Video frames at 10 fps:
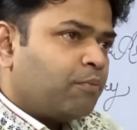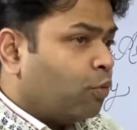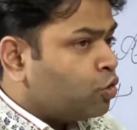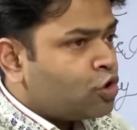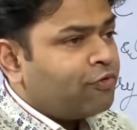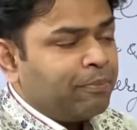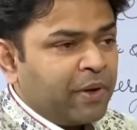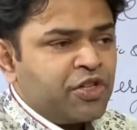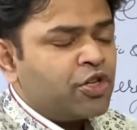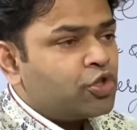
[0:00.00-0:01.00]
Most of our
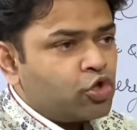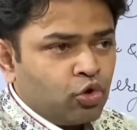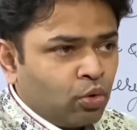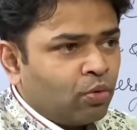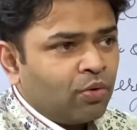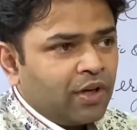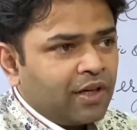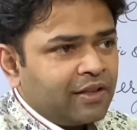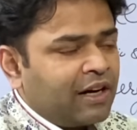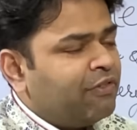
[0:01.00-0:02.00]
patients know
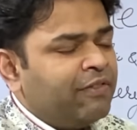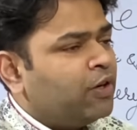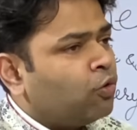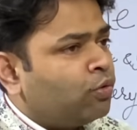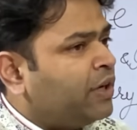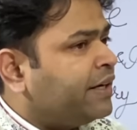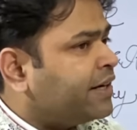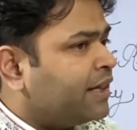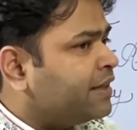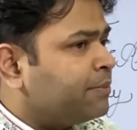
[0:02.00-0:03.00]
that we will only
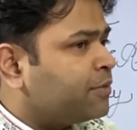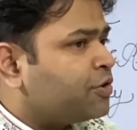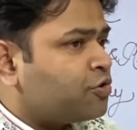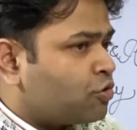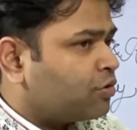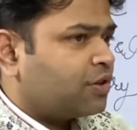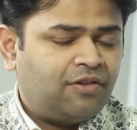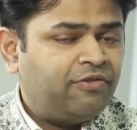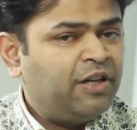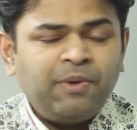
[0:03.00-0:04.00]
tell them the truth.
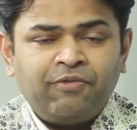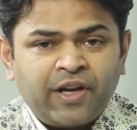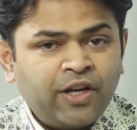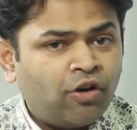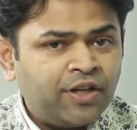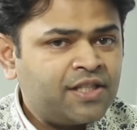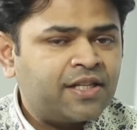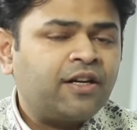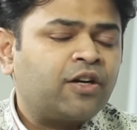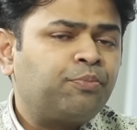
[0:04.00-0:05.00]
We'll be very honest
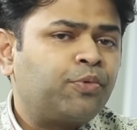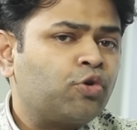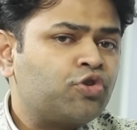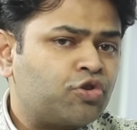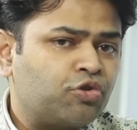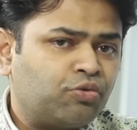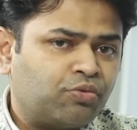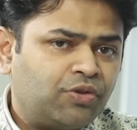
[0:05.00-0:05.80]
in our approach to you.